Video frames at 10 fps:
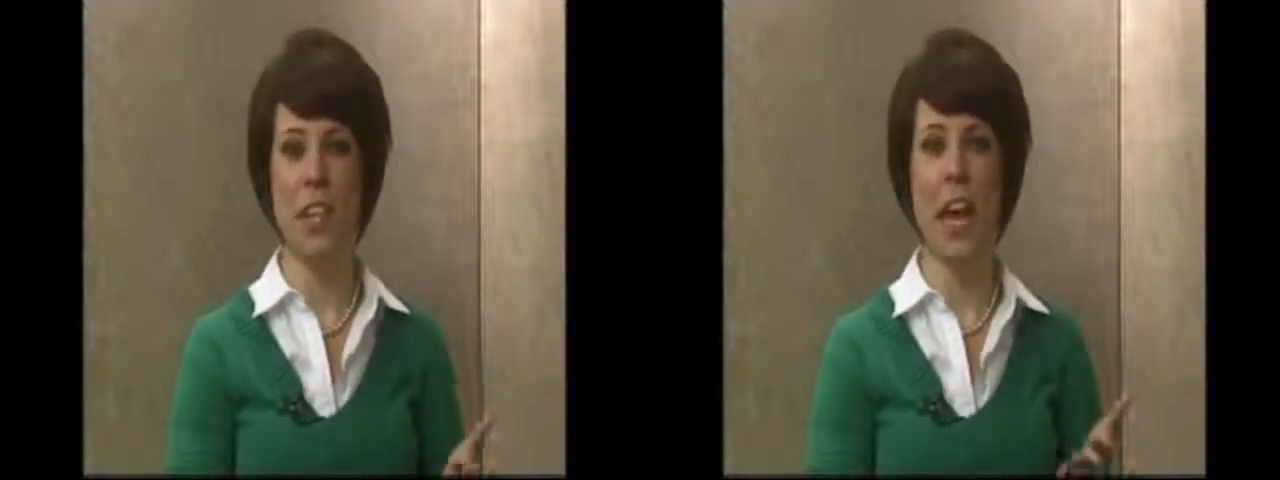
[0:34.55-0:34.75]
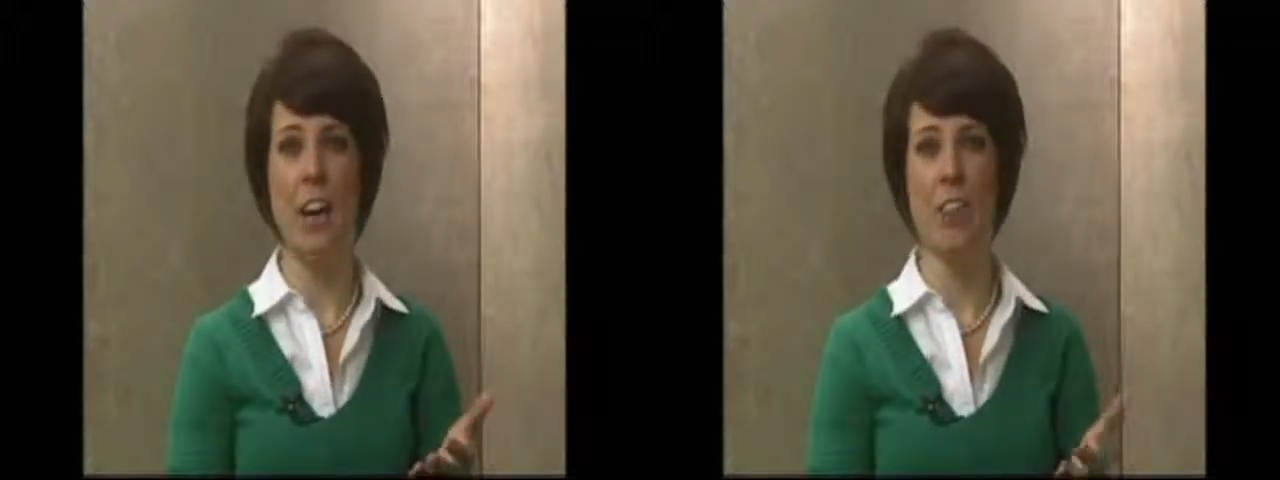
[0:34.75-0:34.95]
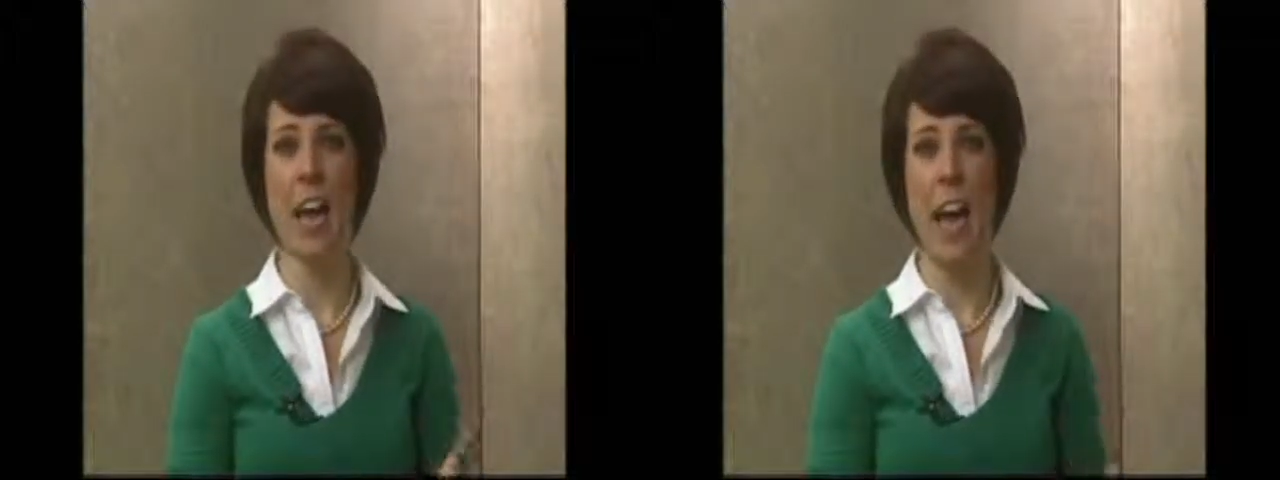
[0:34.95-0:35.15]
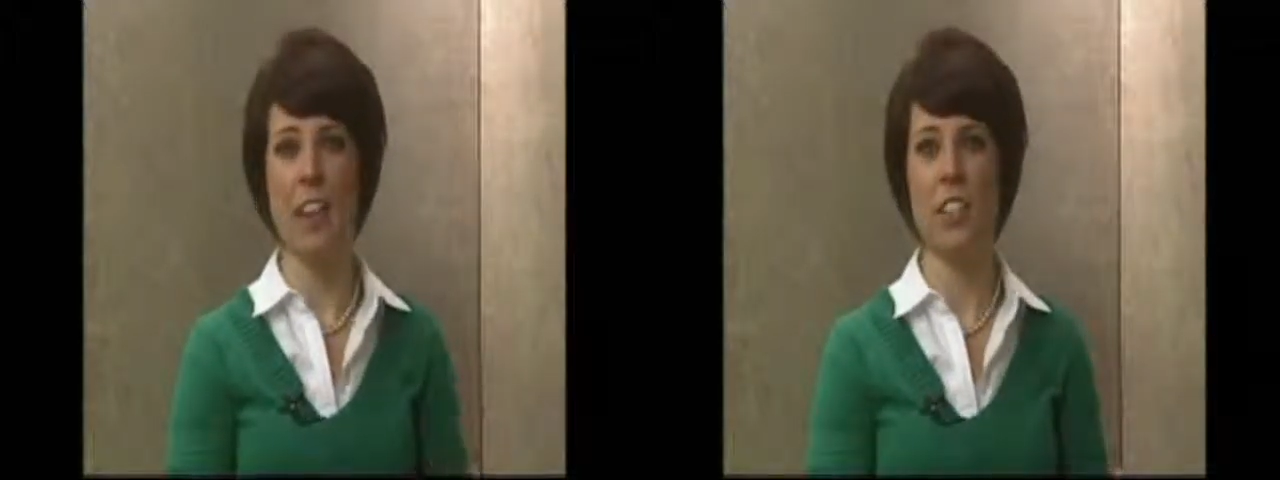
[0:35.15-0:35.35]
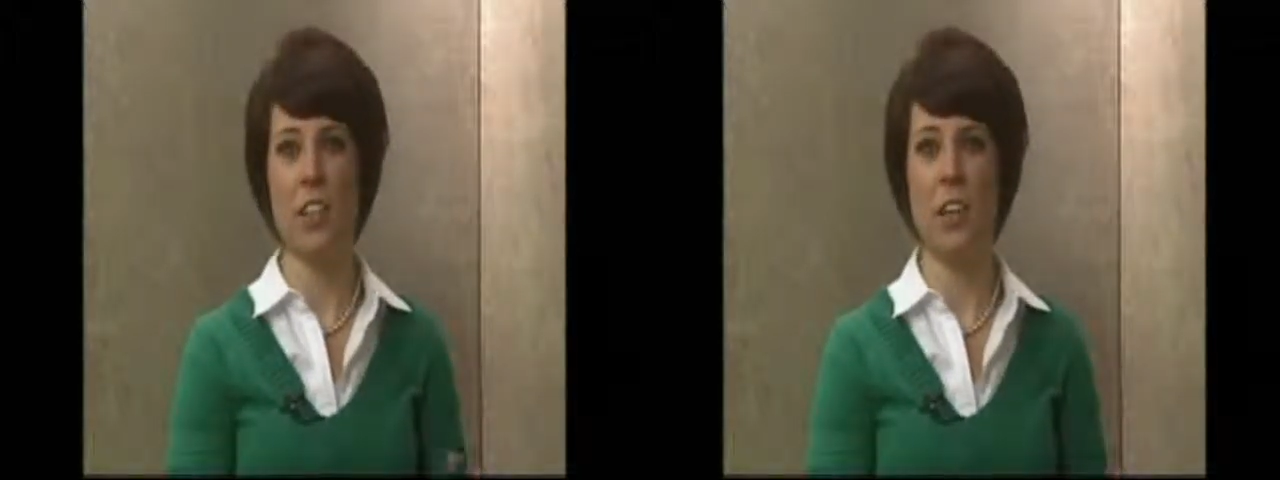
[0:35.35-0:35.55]
He actually
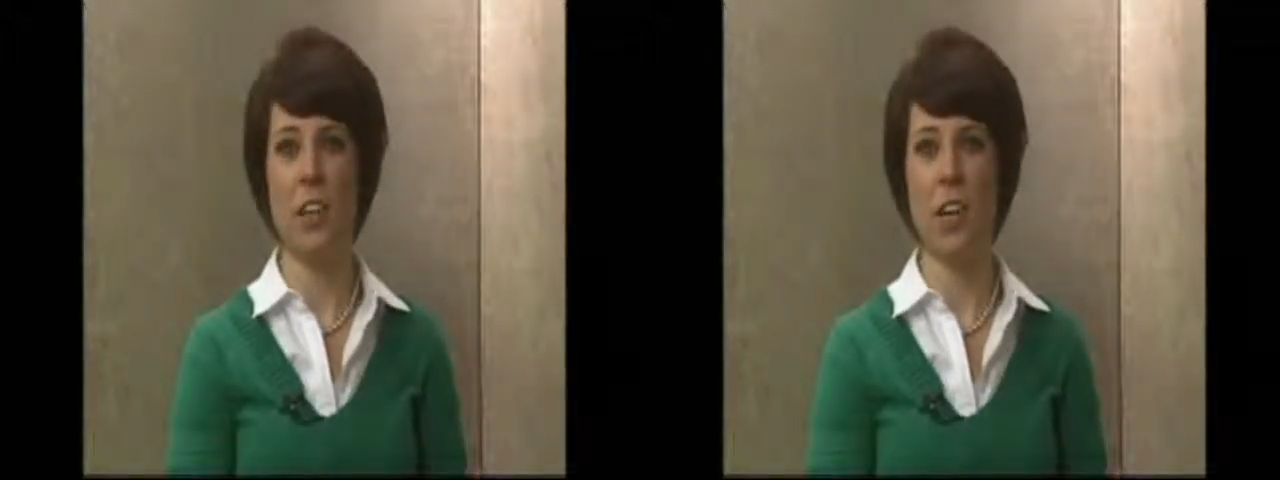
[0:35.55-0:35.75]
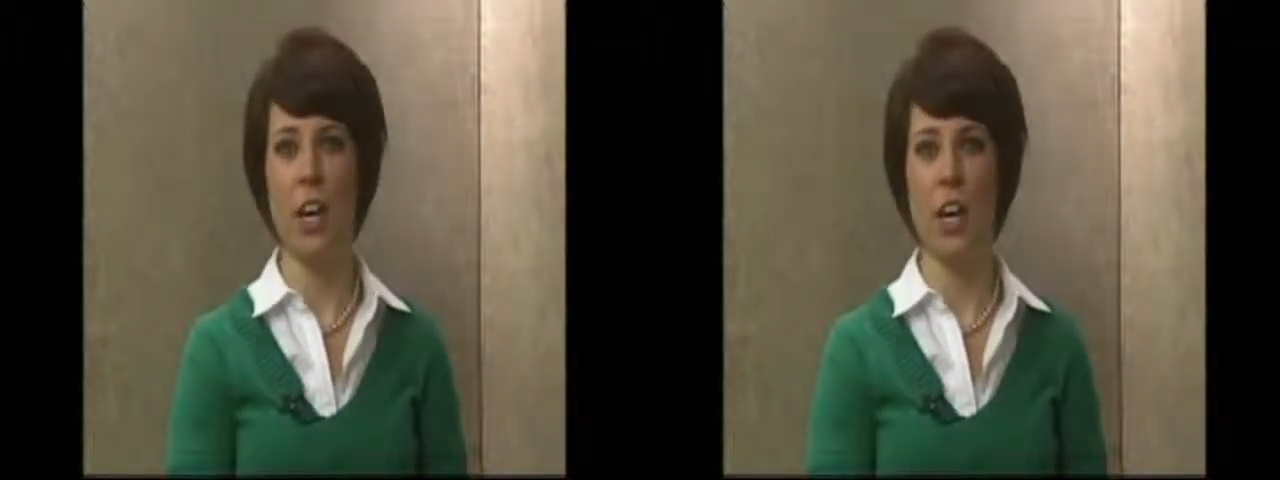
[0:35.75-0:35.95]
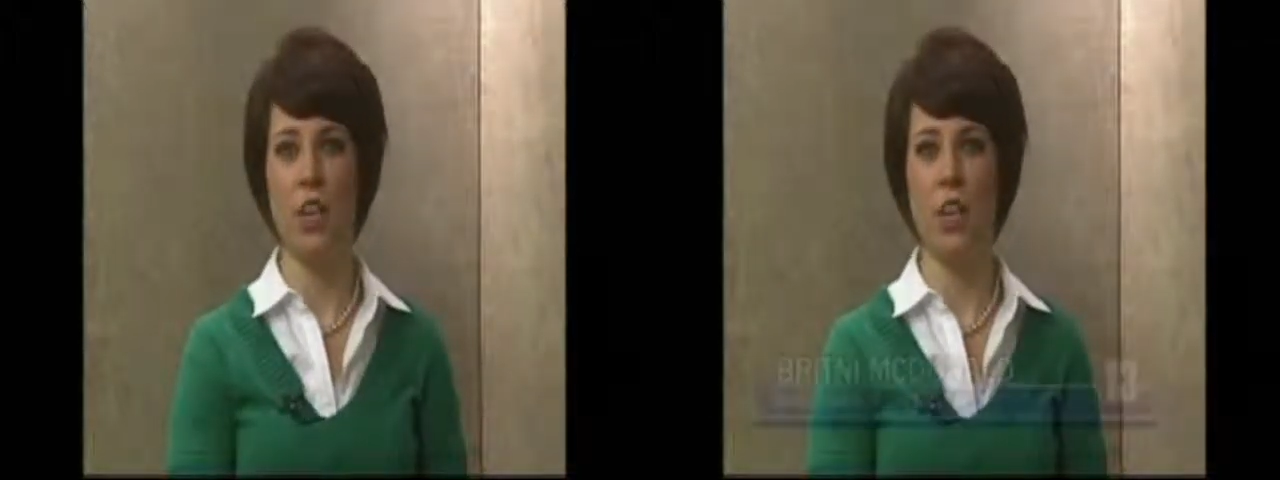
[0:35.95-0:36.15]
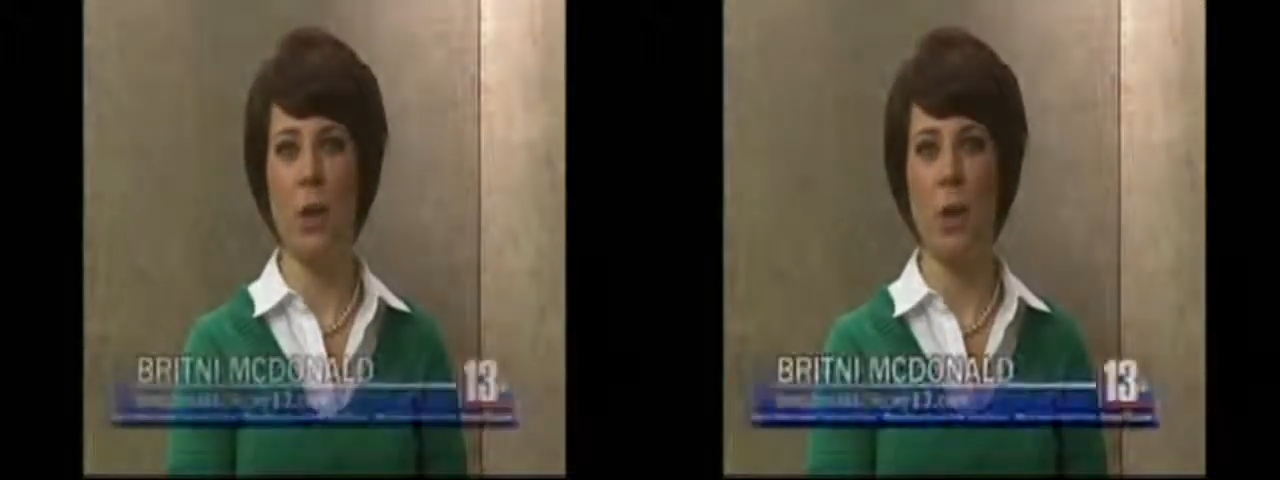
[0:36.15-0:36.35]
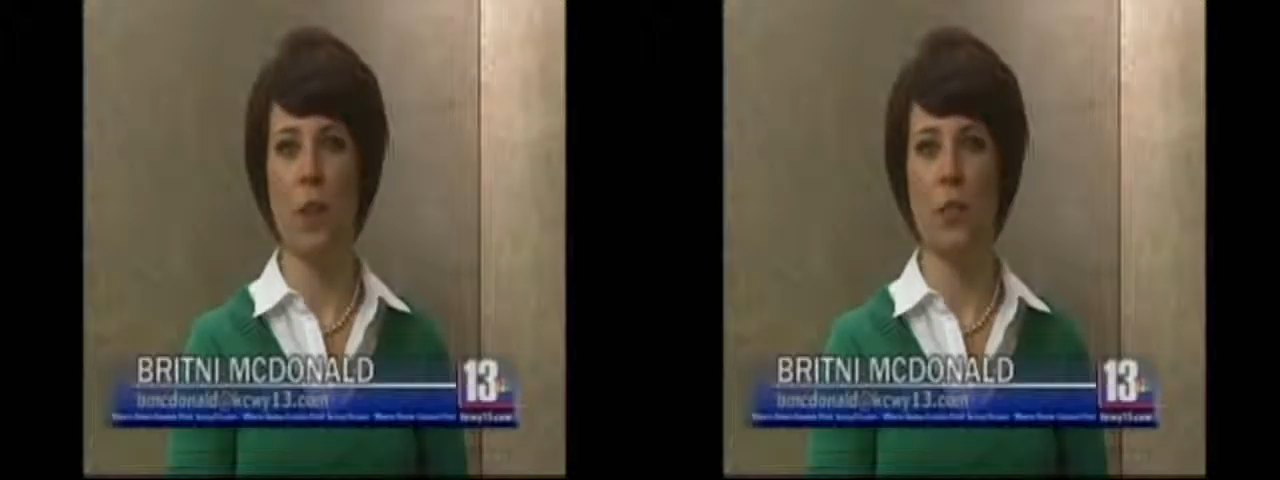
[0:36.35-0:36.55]
had a severe
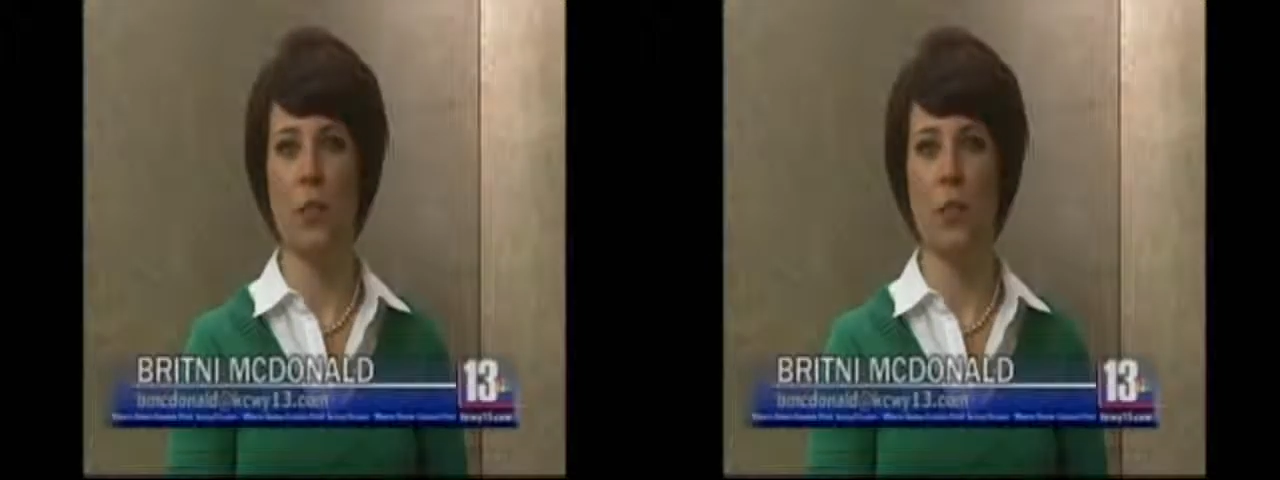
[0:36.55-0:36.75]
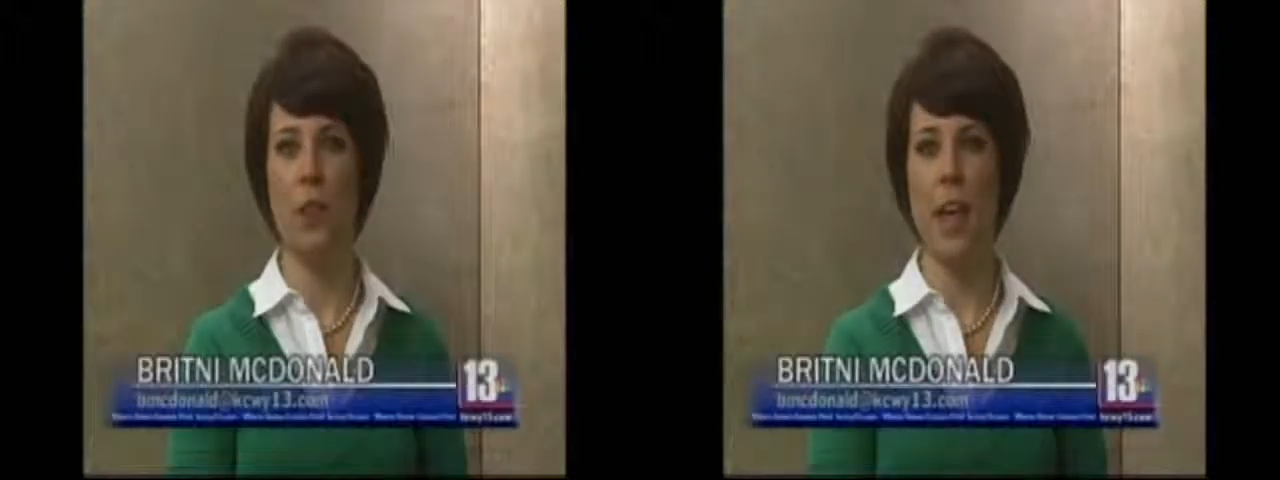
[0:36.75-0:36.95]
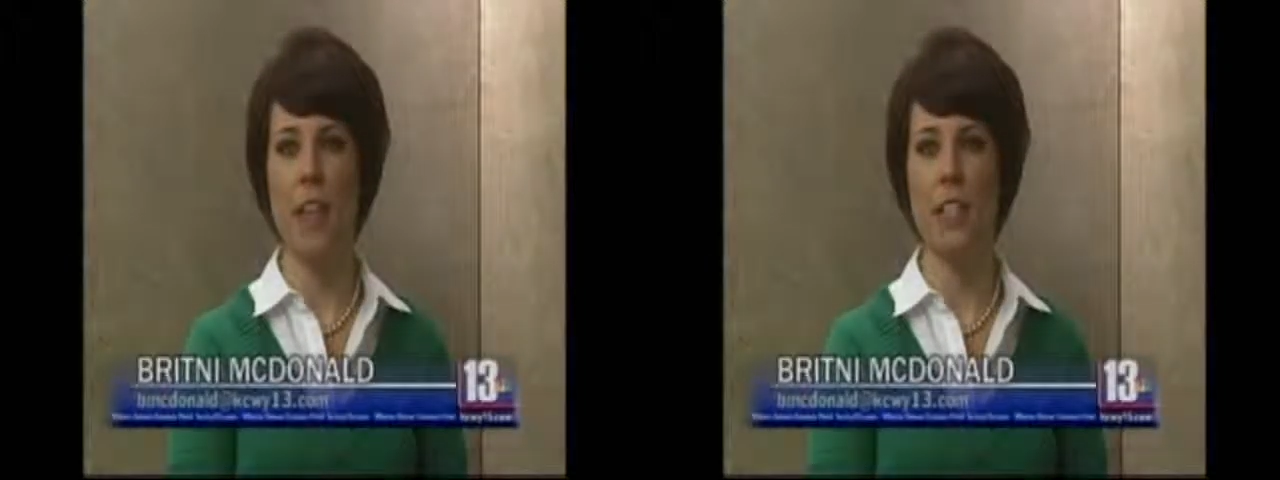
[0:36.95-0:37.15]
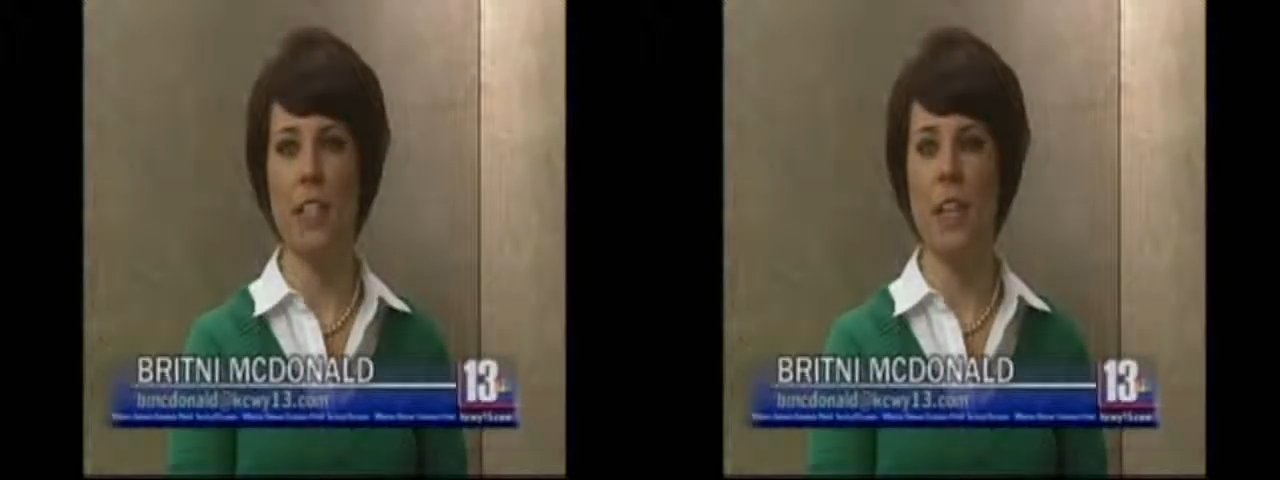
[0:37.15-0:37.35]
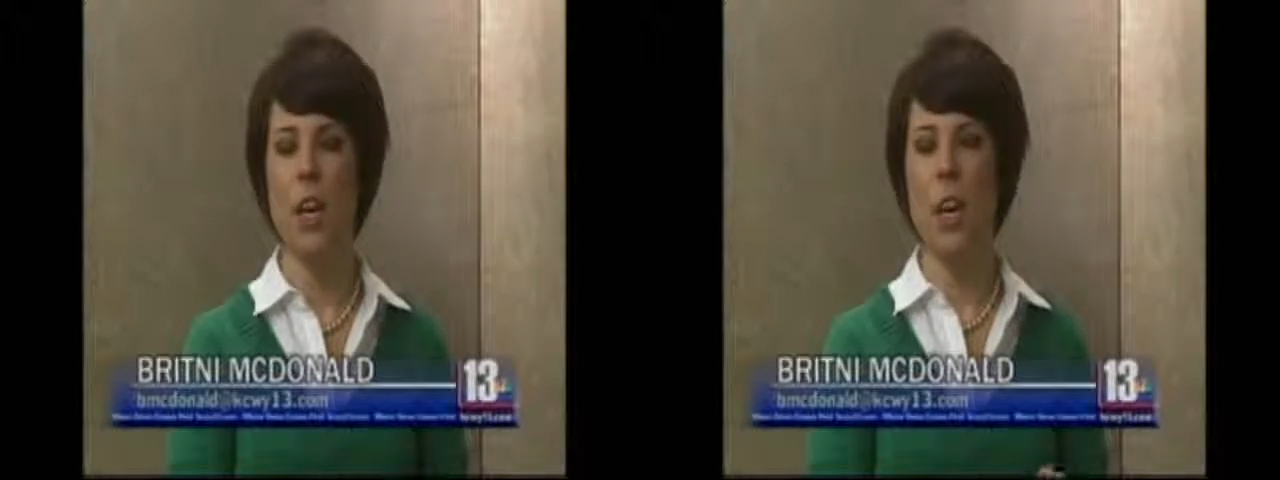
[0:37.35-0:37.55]
concussion, and while your student
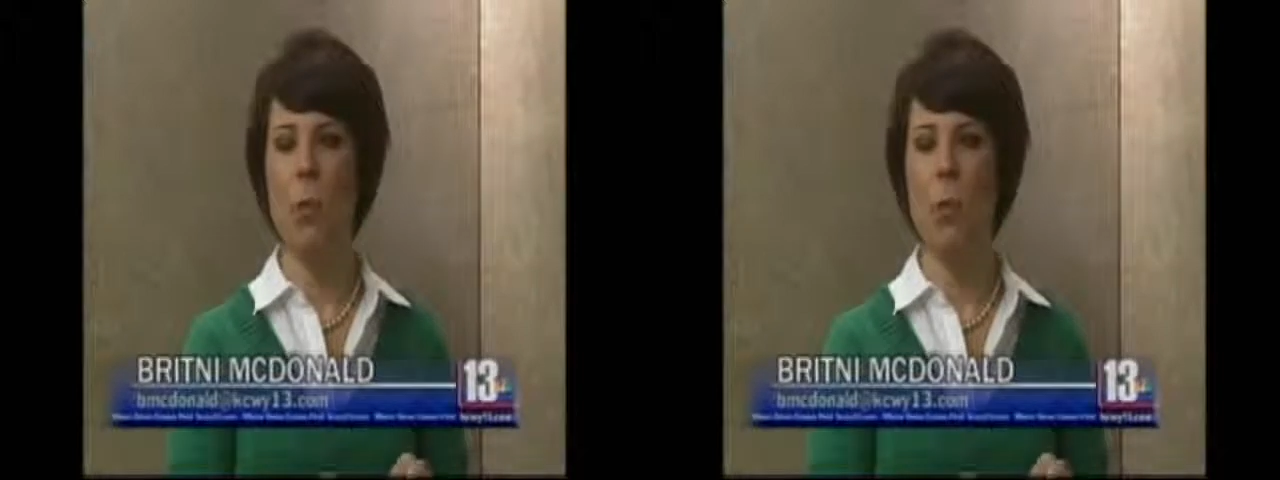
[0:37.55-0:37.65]
athletes